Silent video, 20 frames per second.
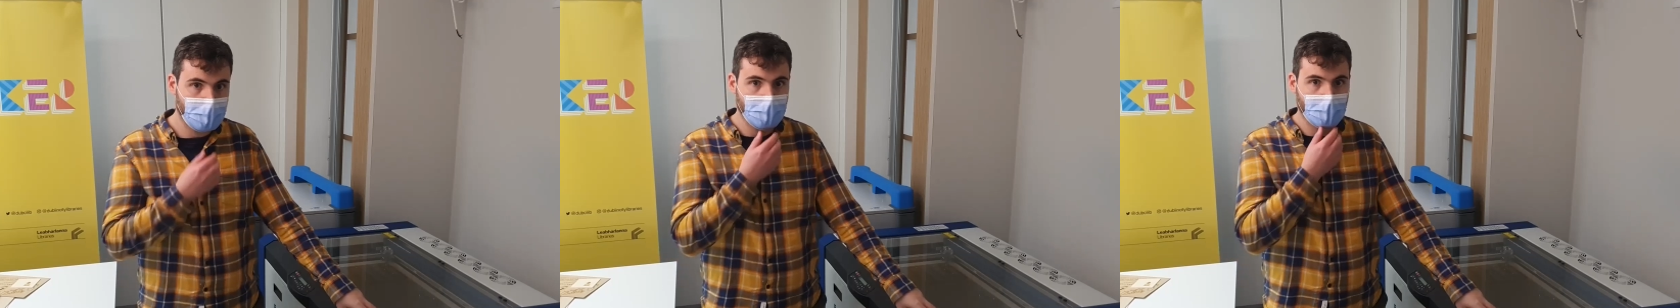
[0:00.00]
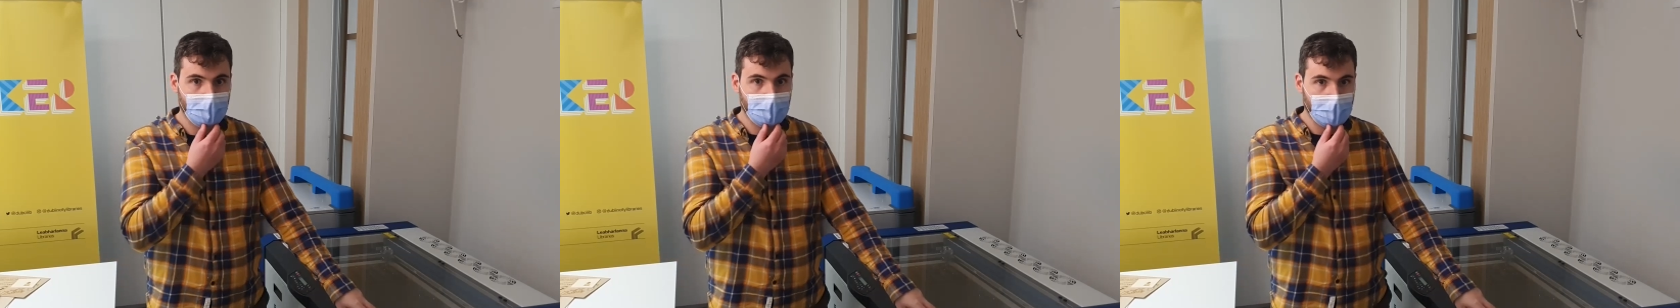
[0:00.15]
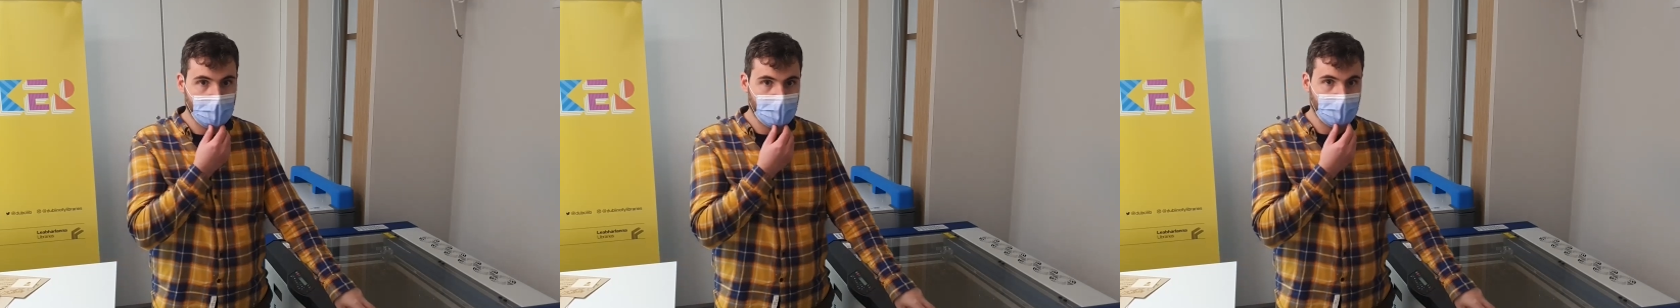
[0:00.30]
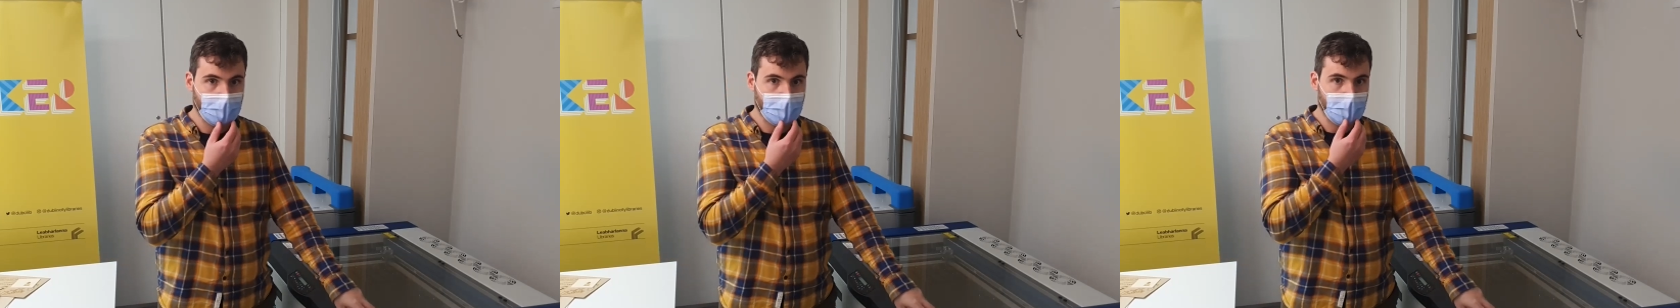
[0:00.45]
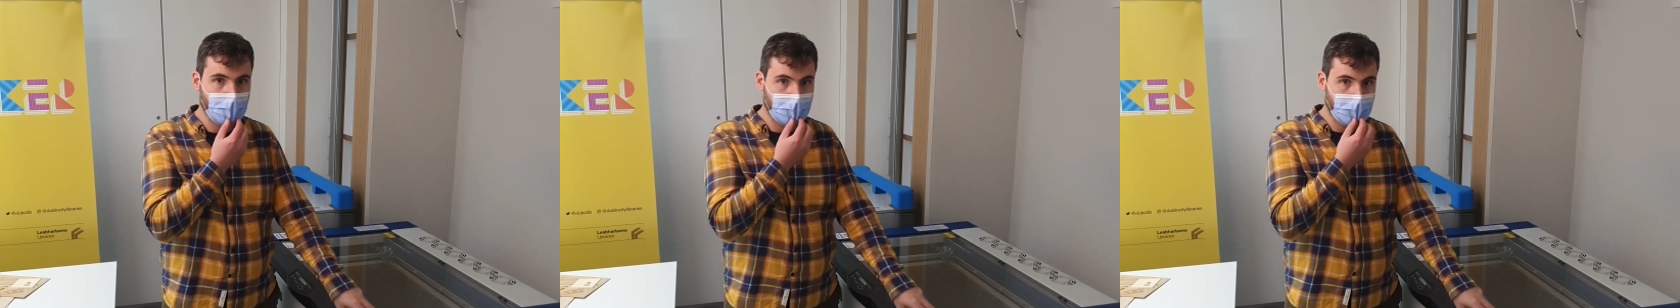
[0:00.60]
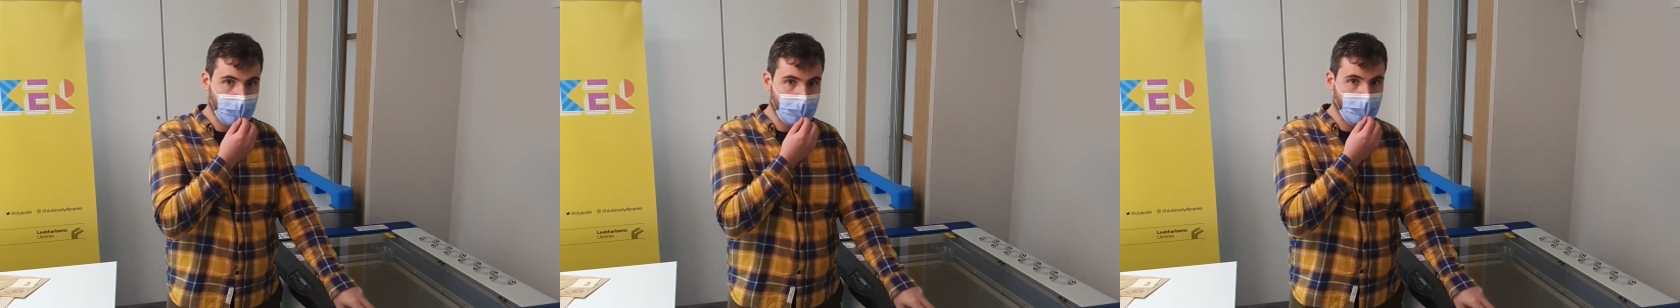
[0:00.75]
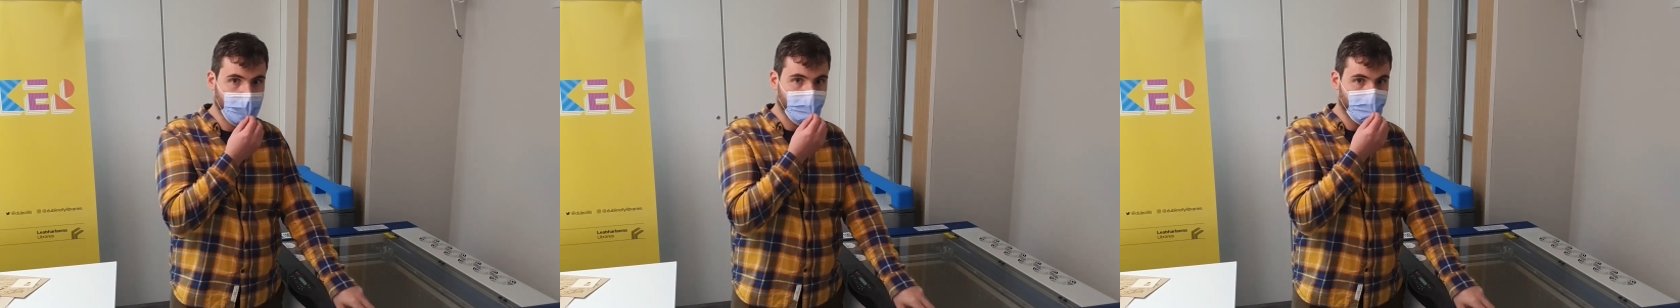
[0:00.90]
with laser cutting
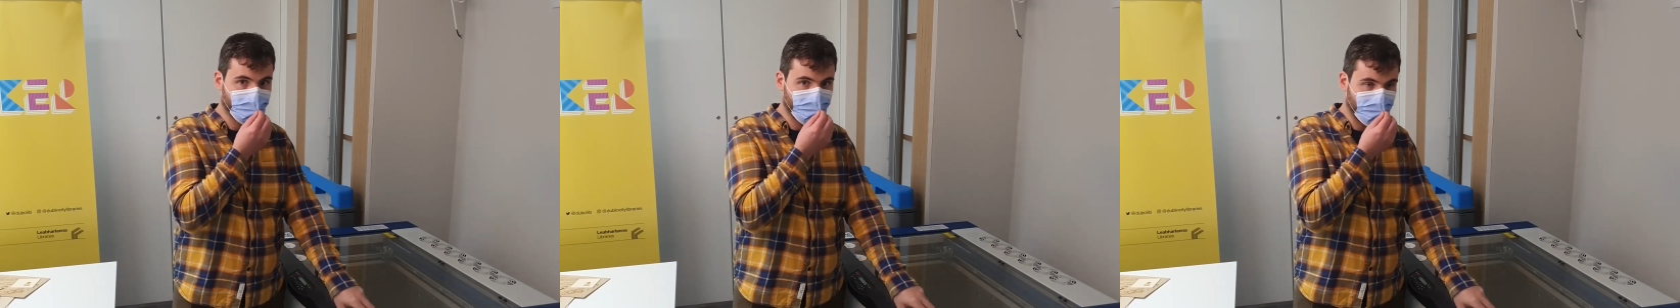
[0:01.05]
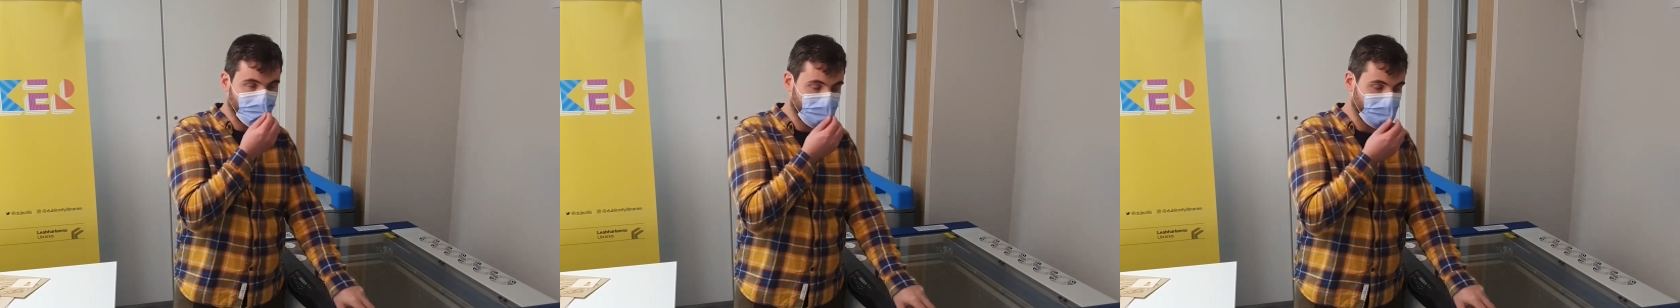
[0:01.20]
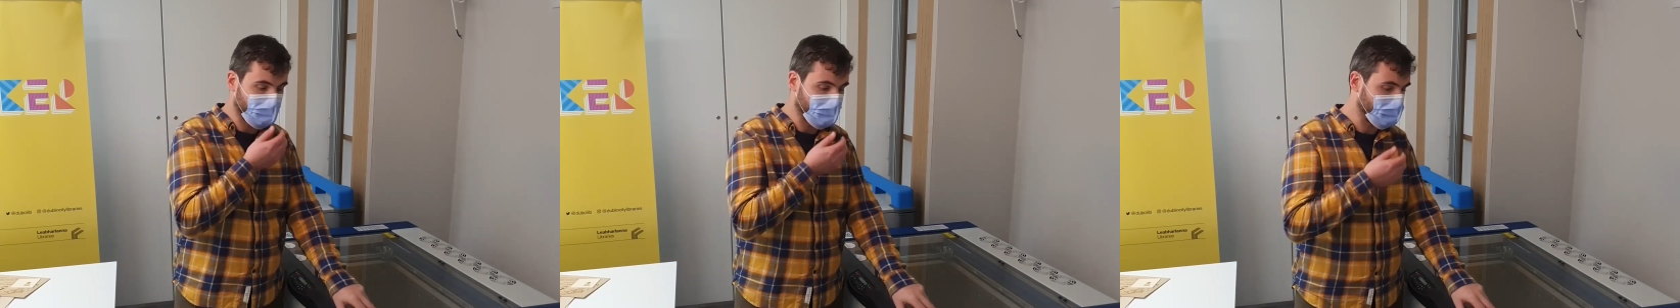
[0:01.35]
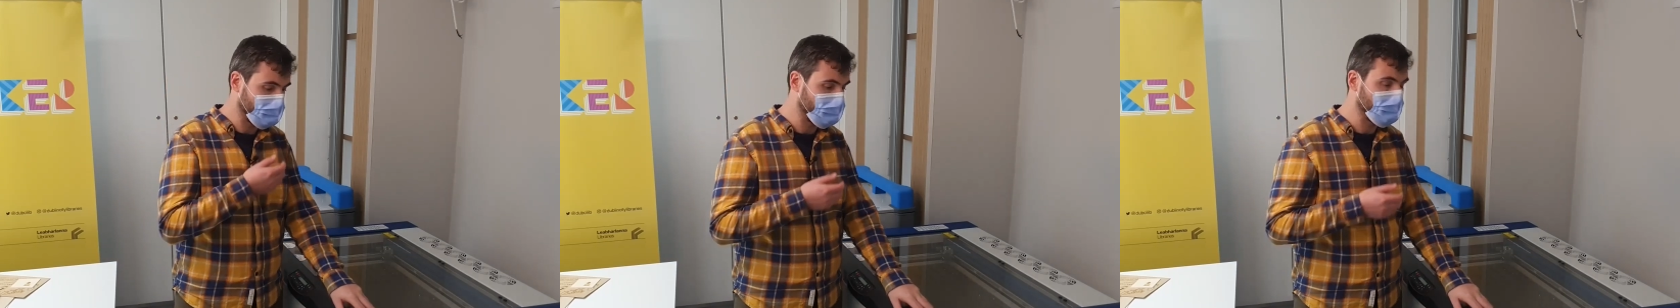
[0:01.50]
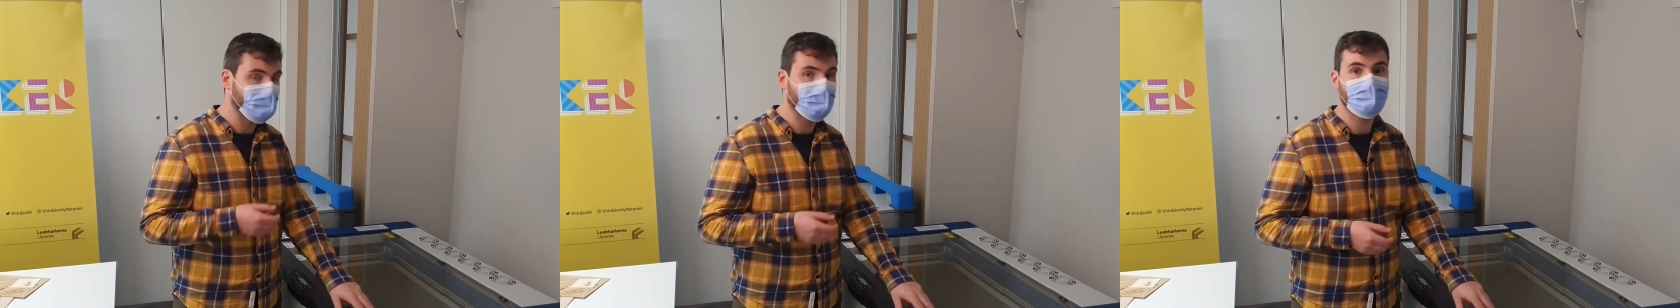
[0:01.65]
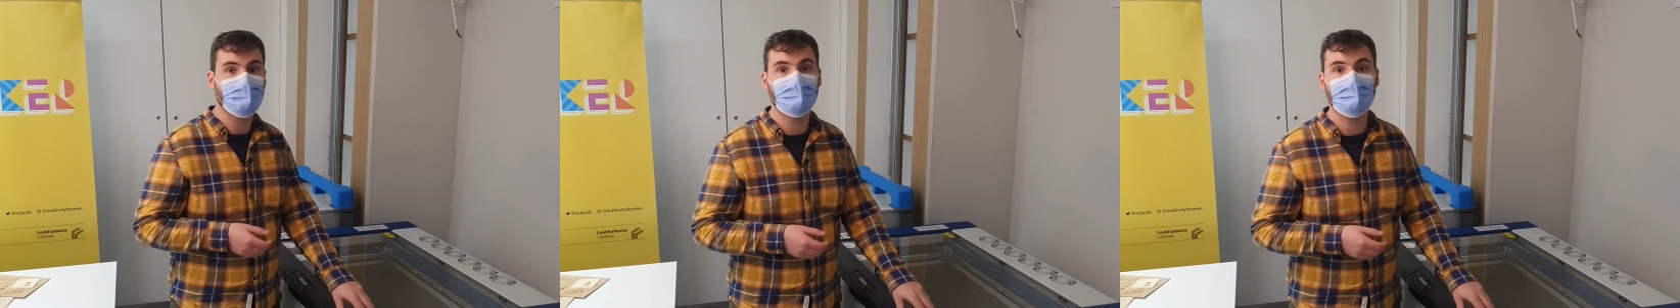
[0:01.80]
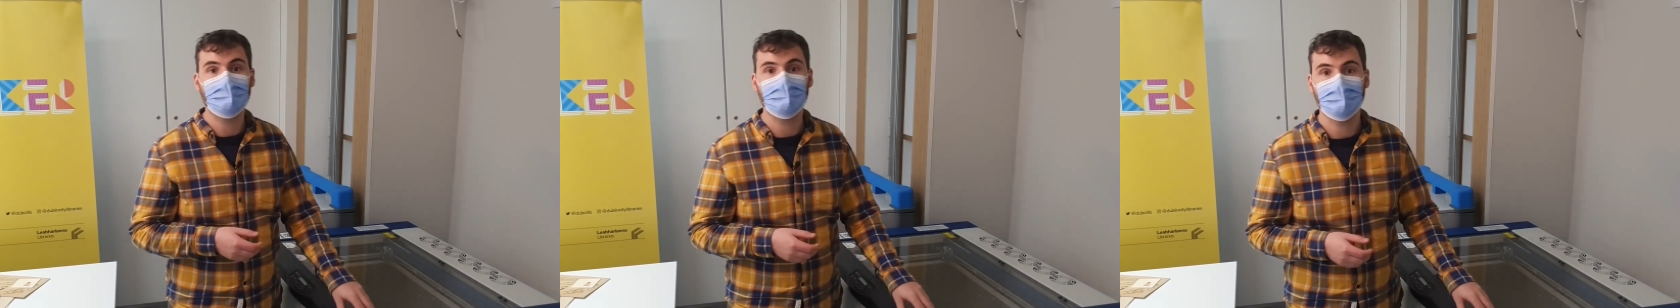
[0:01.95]
and engraving
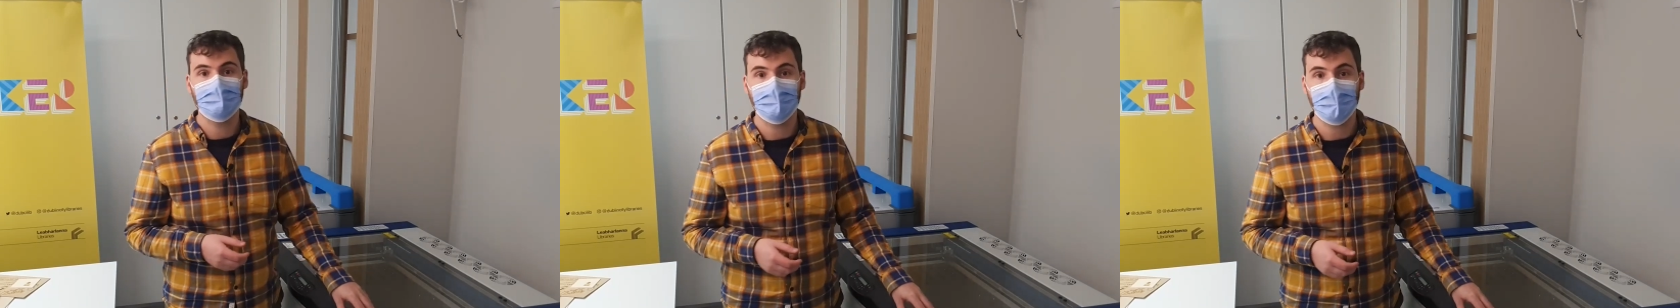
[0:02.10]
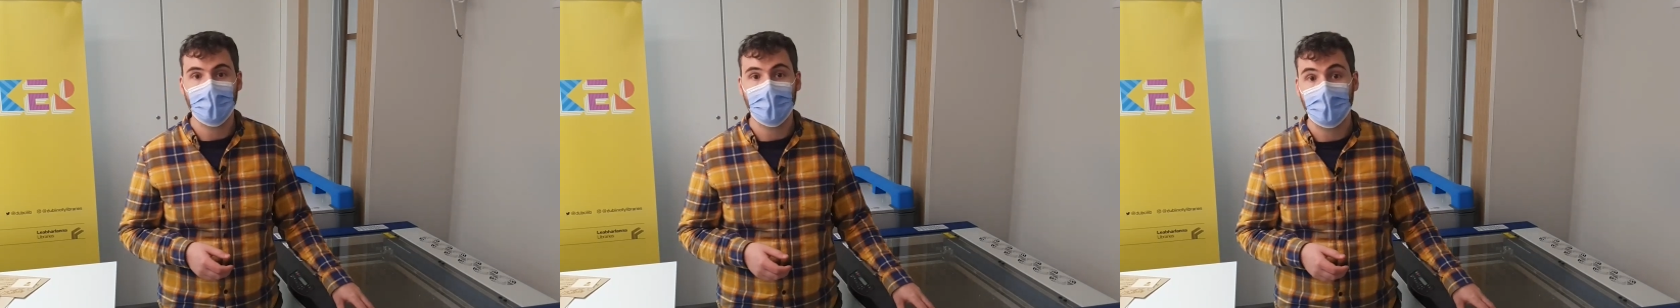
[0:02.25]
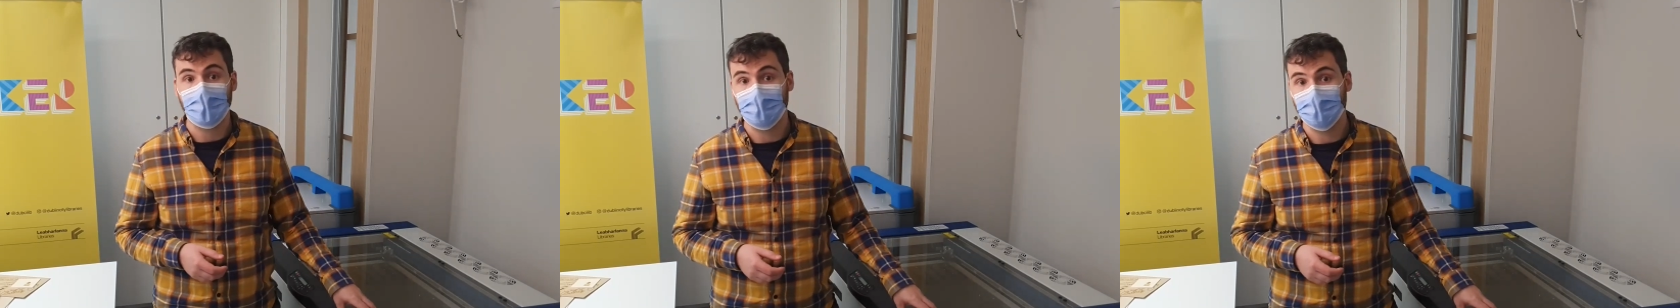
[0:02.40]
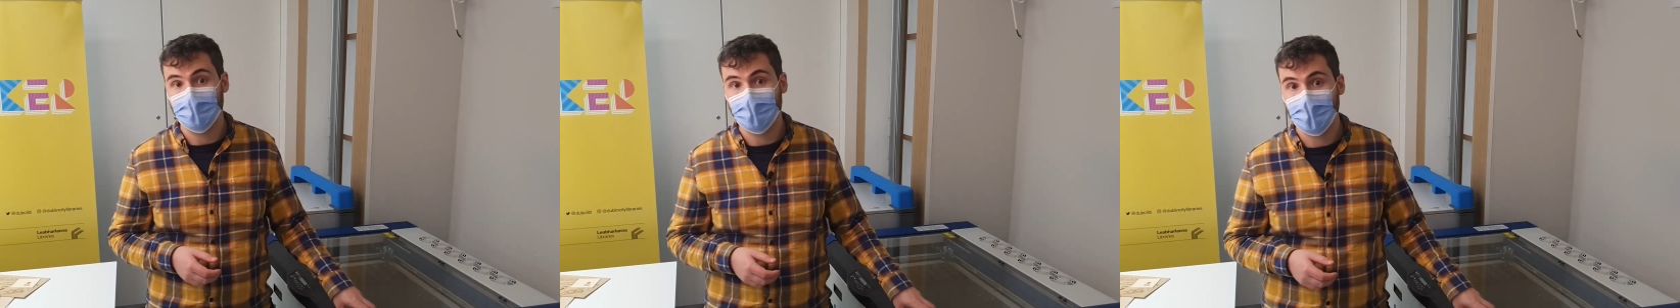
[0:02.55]
is fire.